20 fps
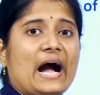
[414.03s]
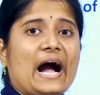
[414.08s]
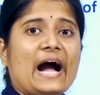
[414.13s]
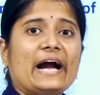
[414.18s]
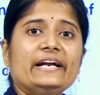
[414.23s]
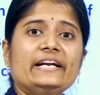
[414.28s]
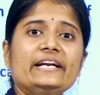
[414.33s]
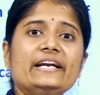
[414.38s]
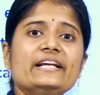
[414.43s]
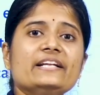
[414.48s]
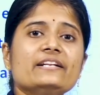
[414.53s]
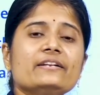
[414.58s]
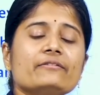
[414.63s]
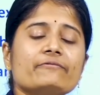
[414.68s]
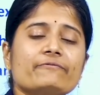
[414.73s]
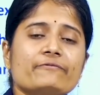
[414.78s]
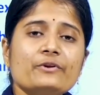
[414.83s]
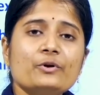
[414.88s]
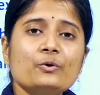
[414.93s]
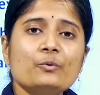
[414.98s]
And in
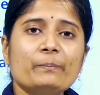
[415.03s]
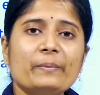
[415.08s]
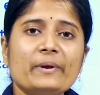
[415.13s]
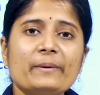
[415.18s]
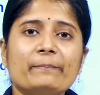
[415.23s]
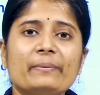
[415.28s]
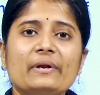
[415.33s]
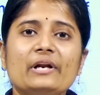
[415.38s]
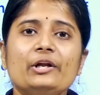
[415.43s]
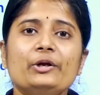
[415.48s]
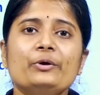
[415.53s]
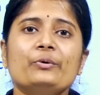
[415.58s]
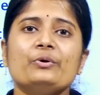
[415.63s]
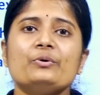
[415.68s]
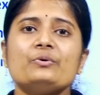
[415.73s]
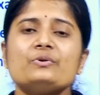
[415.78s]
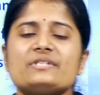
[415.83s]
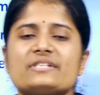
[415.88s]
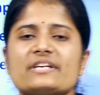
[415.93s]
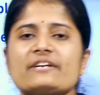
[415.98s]
few people you
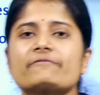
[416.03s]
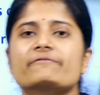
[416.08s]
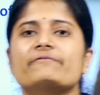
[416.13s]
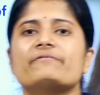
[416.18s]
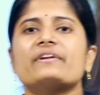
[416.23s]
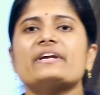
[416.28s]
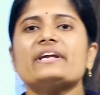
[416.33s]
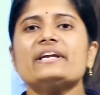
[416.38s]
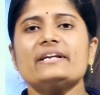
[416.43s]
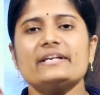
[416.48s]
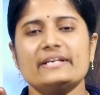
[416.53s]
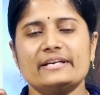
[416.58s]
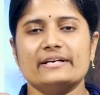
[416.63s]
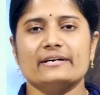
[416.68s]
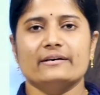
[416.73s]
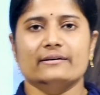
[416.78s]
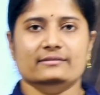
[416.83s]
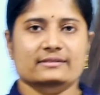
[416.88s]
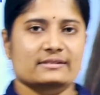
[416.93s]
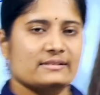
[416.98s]
do see free
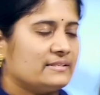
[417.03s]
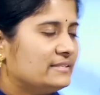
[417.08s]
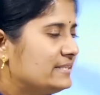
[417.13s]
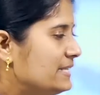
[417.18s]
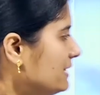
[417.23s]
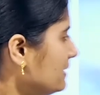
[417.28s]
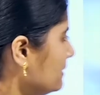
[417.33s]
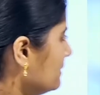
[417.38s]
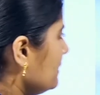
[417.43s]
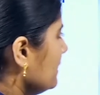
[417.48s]
ears. See,